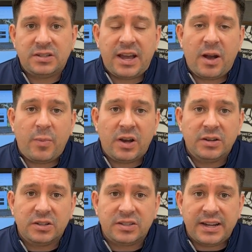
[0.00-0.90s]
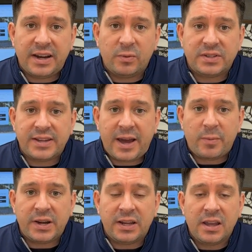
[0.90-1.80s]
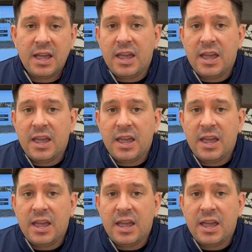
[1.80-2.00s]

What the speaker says: to help understand what's happening.